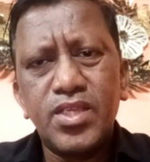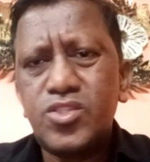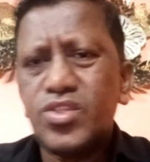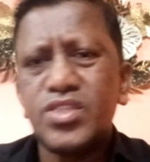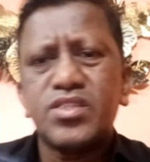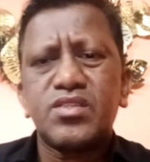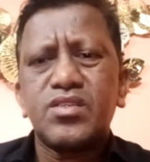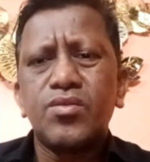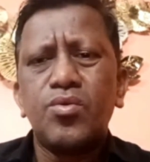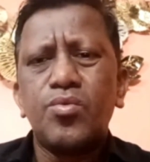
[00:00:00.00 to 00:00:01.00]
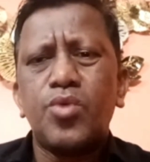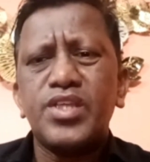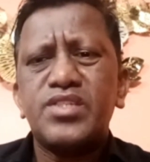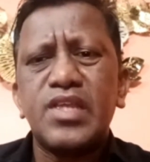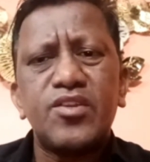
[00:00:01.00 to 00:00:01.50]
So this is what
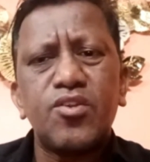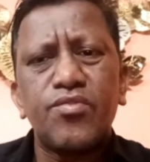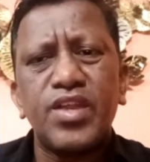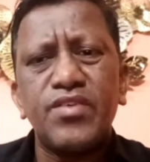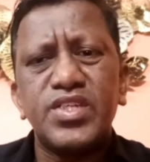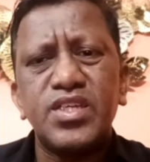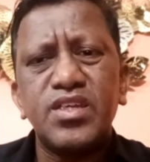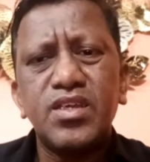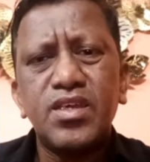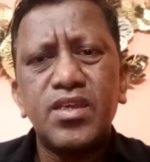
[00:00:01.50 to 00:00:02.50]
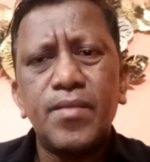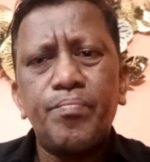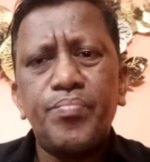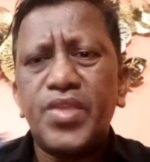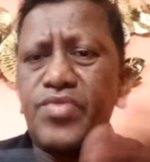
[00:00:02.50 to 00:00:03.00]
is center of gravity.
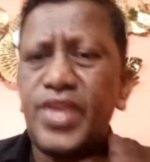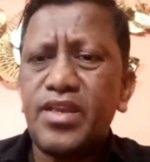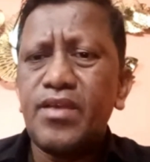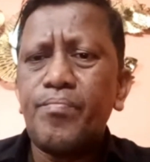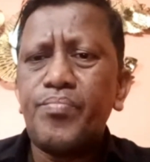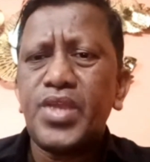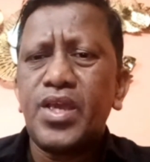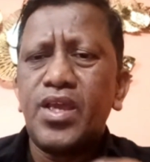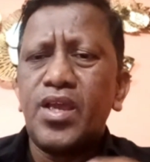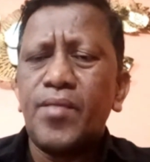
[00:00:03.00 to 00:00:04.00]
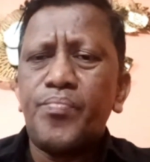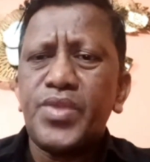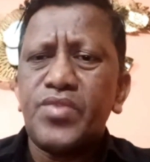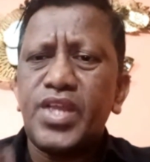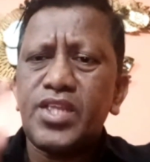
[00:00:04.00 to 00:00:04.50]
Then
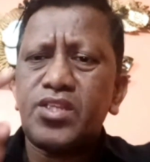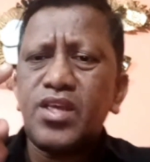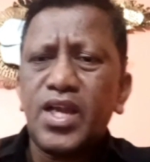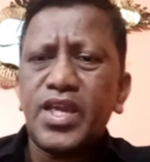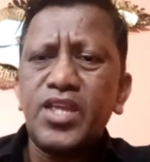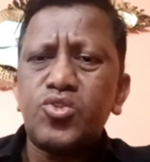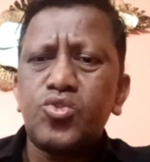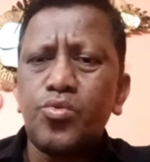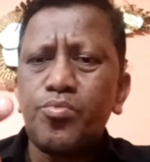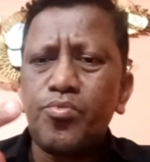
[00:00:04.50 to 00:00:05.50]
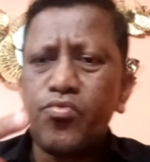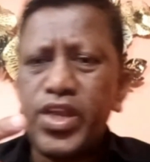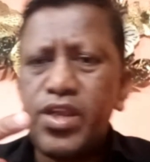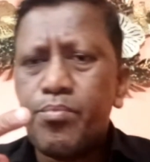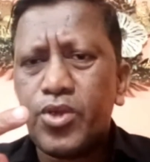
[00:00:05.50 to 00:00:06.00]
there are again two
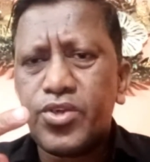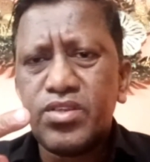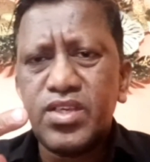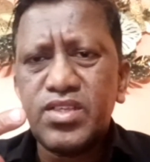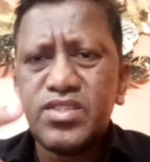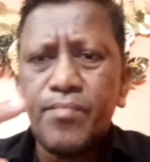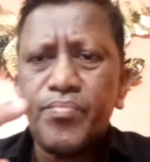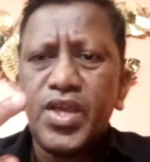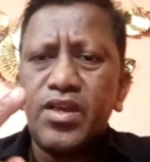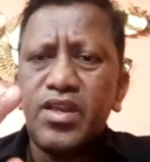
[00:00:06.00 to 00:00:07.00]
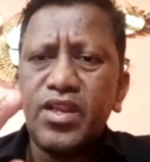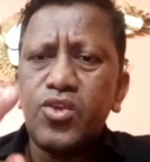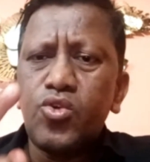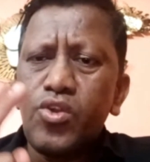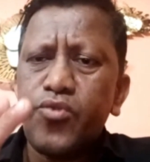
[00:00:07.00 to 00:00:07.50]
very important things.
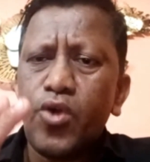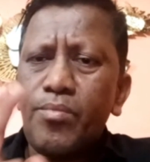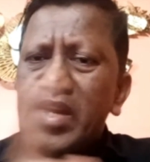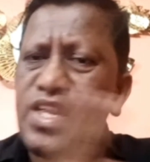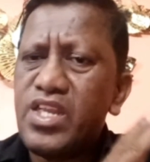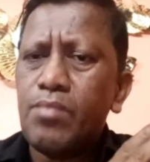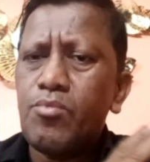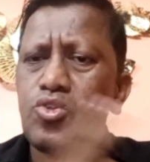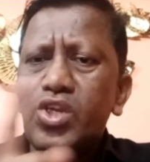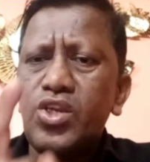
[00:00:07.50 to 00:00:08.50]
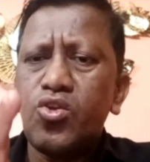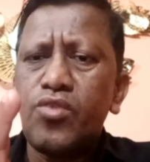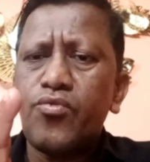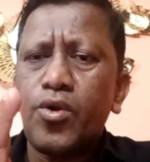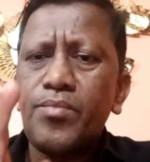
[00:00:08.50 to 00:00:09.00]
Uniform linear motion,
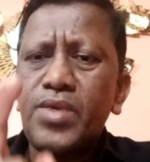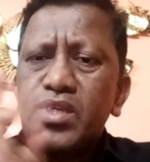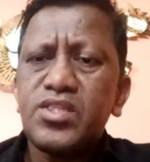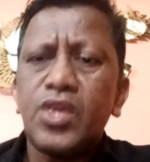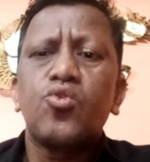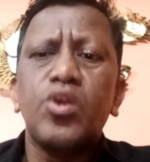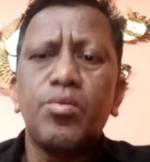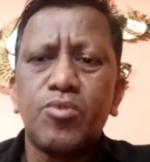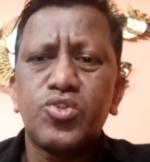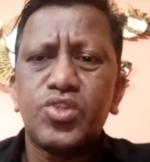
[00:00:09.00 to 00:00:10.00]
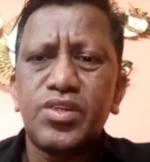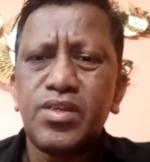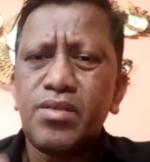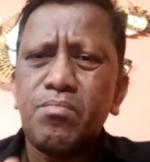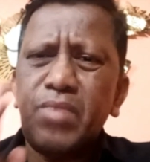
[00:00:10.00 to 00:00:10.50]
uniform circular motion.
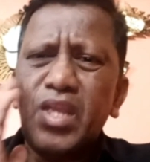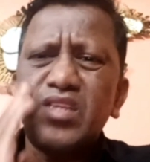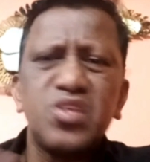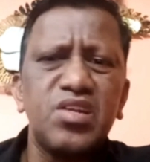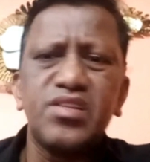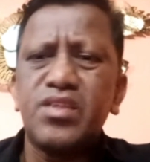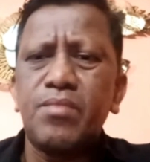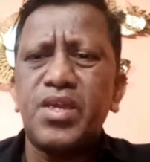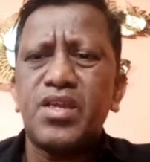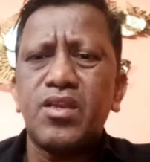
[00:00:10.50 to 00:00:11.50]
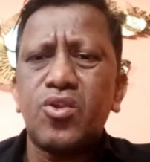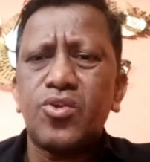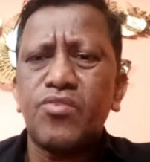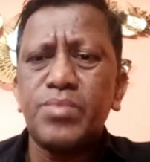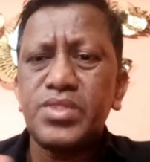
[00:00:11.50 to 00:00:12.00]
Many children, they make a
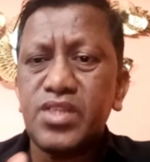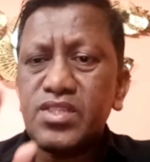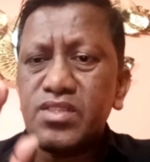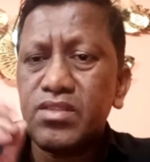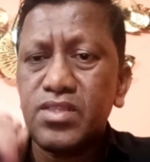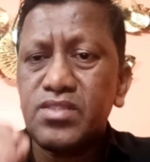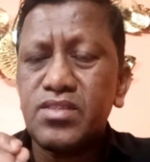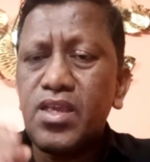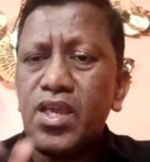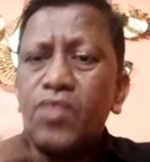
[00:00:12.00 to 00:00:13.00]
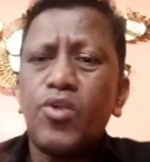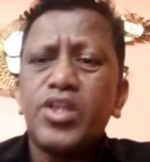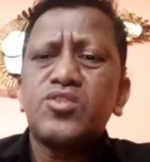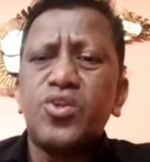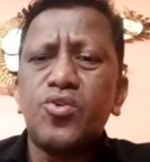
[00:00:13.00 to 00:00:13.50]
lot of mistakes in this. What
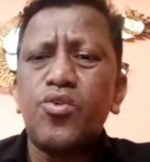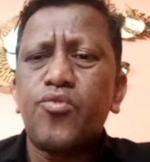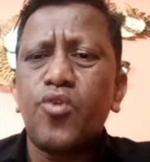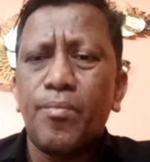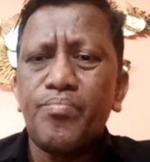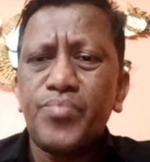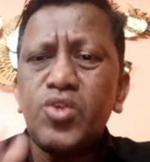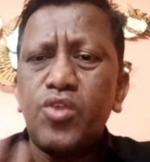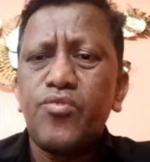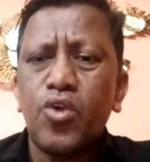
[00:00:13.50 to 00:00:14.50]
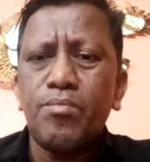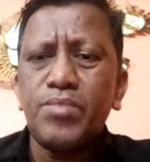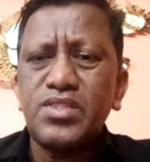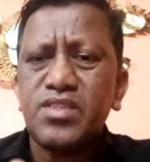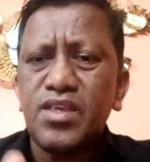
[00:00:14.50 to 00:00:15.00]
is uniform? Uniform
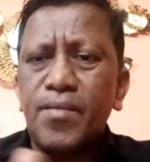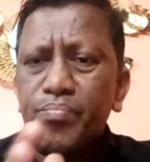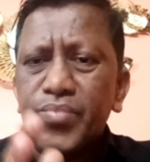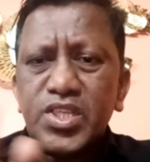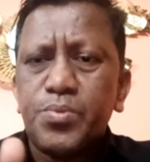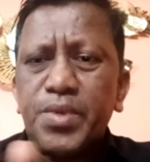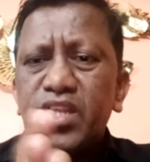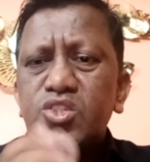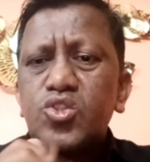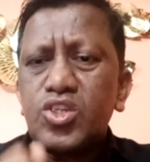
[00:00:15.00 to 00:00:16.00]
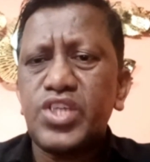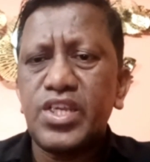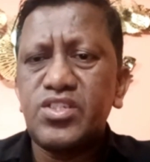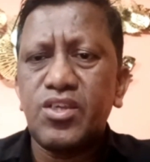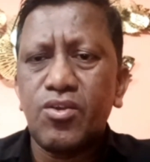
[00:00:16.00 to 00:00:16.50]
means speed is not
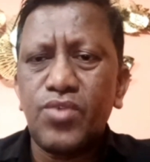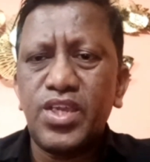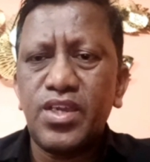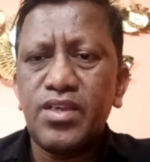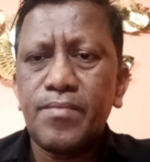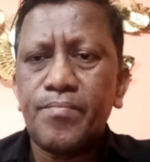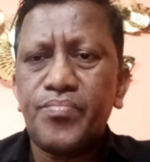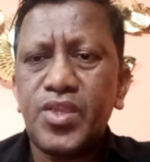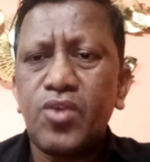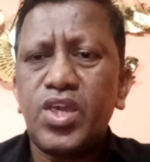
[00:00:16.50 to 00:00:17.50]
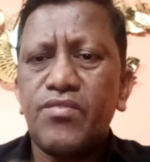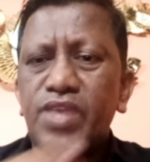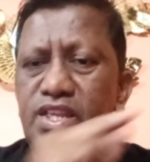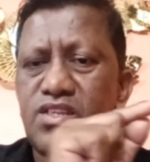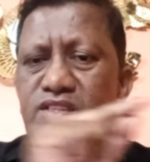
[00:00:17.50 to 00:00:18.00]
changing over here. Okay,
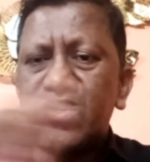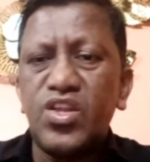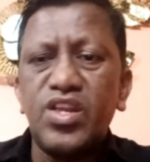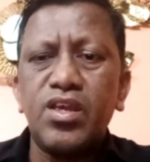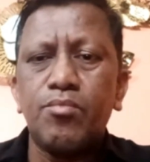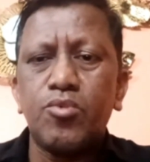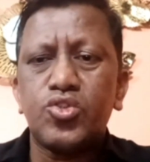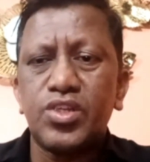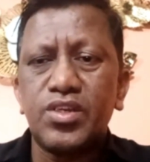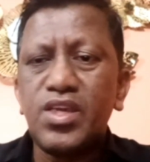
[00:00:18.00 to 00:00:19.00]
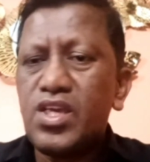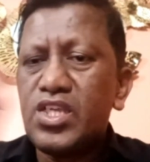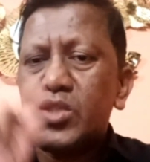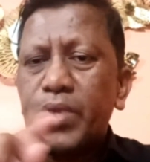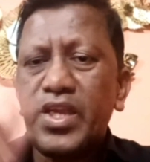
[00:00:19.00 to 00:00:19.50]
when it is linear motion,
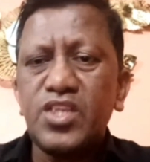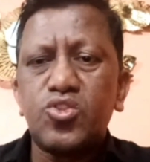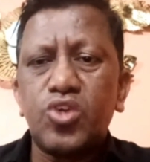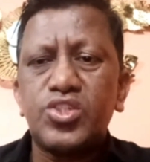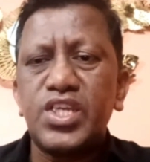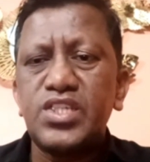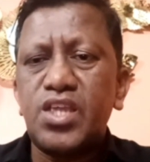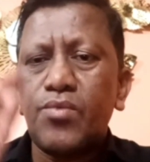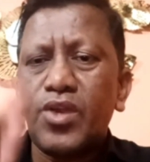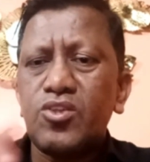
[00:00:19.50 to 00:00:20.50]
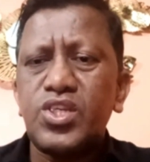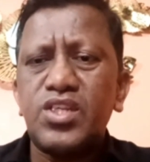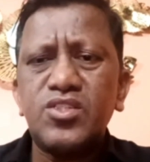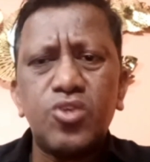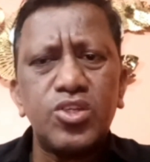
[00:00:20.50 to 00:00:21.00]
speed is not changing, velocity
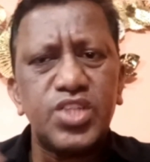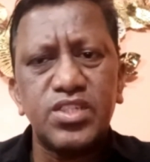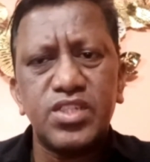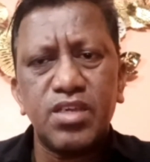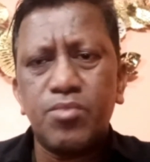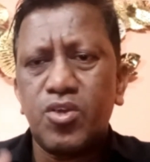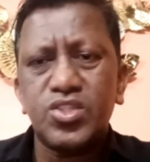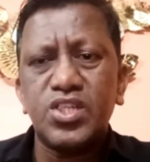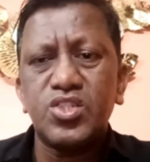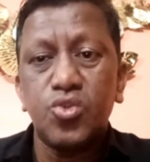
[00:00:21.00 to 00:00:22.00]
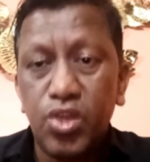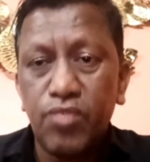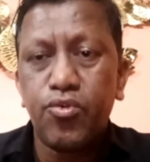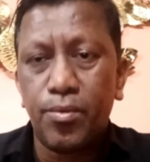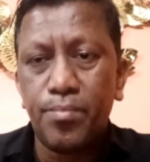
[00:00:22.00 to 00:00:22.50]
is not changing because it is
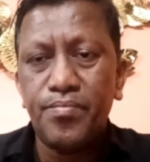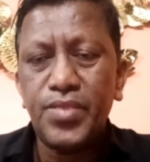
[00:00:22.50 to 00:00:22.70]
uniform.